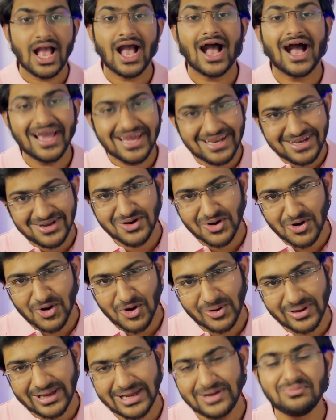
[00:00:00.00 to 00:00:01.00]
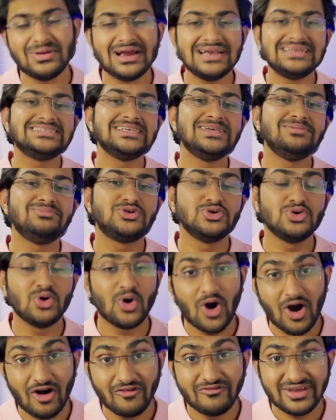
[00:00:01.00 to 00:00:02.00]
I know it might seem too
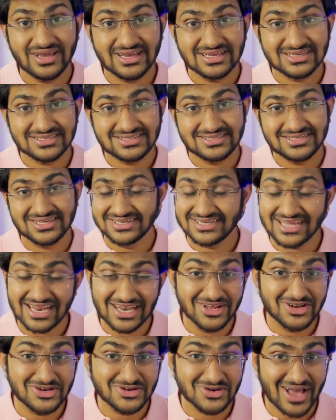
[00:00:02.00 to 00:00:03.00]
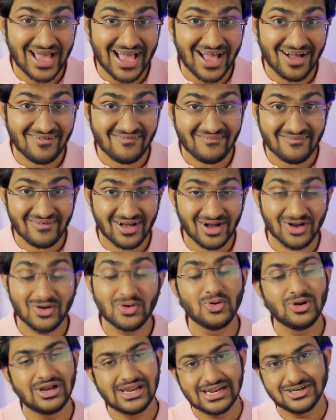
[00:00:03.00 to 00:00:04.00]
obvious to tell you to have a
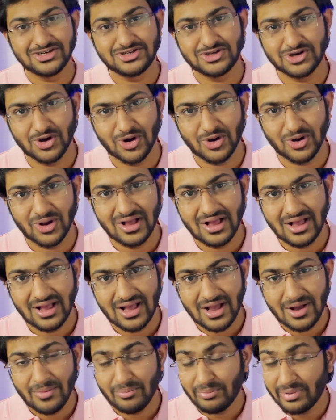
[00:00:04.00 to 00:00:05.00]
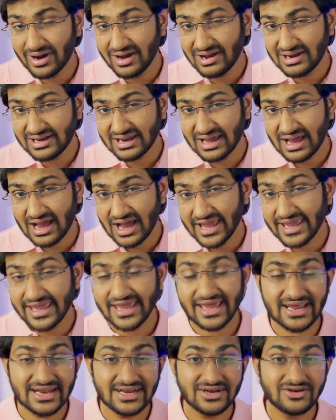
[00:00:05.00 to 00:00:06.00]
cool intro, but I
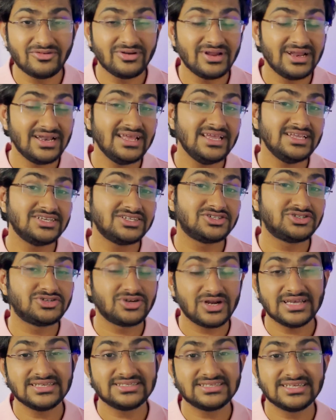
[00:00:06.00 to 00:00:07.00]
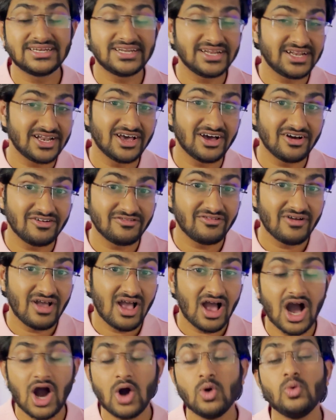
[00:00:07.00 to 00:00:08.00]
can't really stress it enough
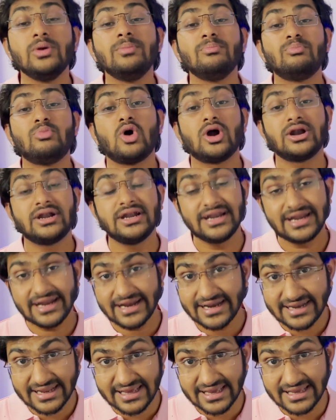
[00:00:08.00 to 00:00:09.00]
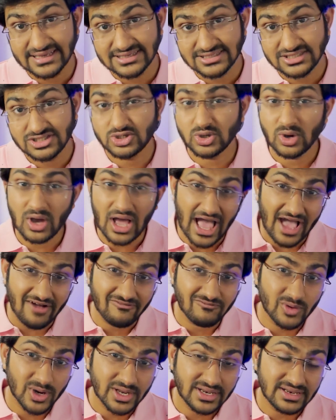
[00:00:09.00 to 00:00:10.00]
how important it is to
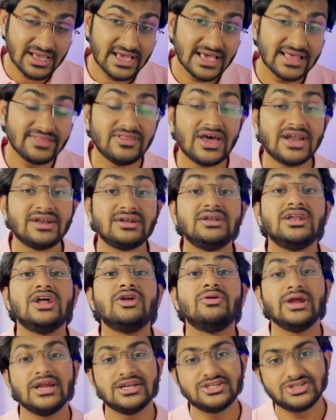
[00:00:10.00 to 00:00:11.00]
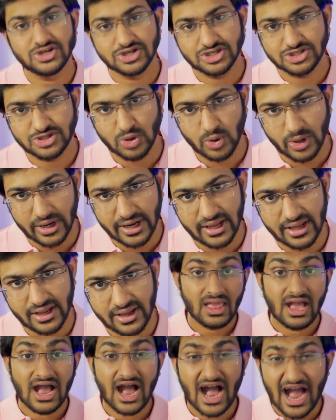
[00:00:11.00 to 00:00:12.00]
have one that narrates your story.
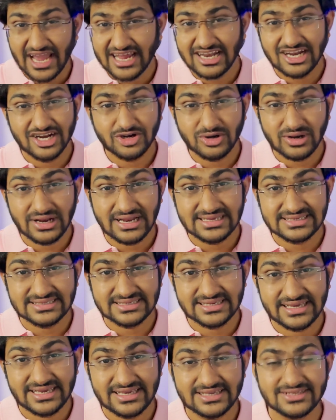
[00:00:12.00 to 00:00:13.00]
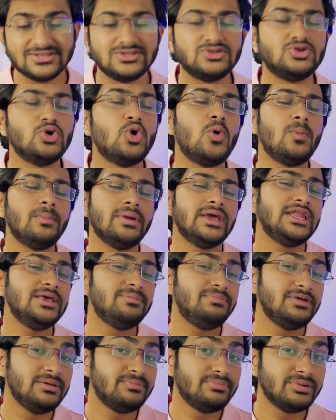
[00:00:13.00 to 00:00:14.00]
I literally see so many
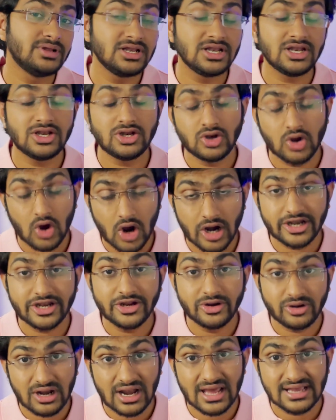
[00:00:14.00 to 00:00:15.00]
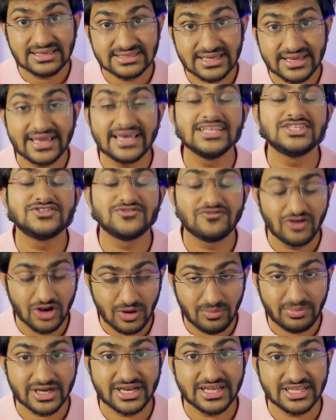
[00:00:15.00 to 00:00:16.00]
people not utilizing its full
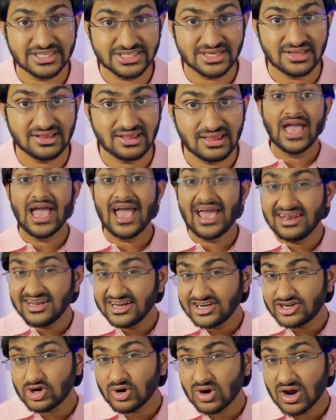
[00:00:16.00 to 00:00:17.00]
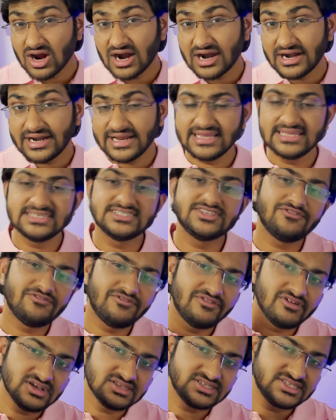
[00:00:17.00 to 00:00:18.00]
potential. An intro card is the
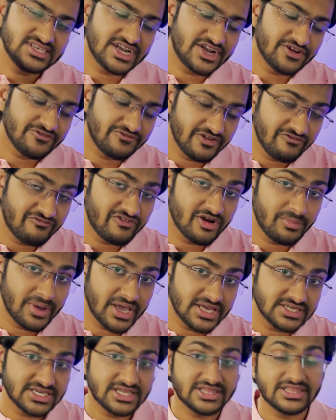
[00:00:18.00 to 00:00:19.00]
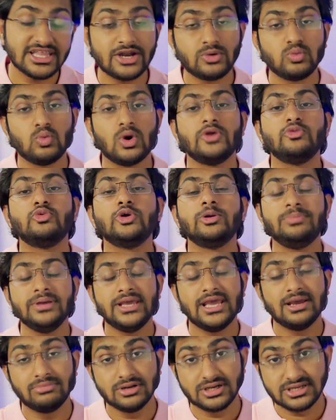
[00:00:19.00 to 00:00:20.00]
first set of information that one would
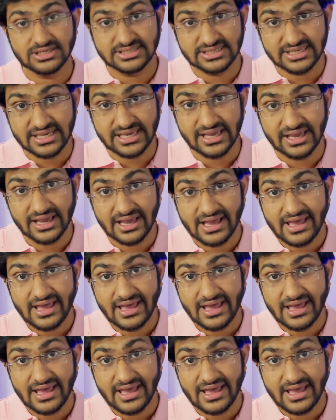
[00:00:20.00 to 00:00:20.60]
be able to see.